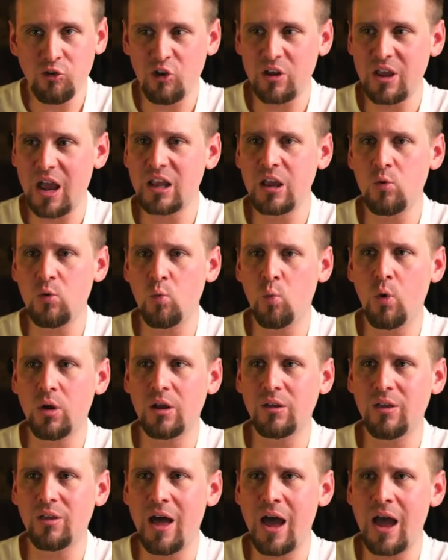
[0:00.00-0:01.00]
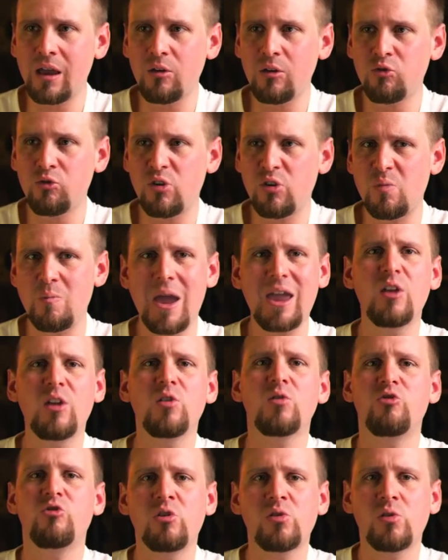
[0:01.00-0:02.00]
and I didn't want to like just make
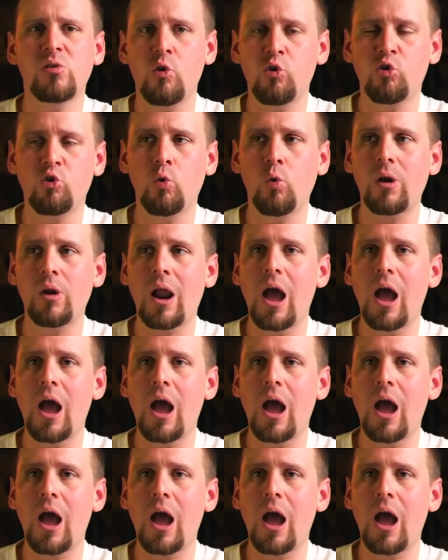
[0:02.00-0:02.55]
it just so short.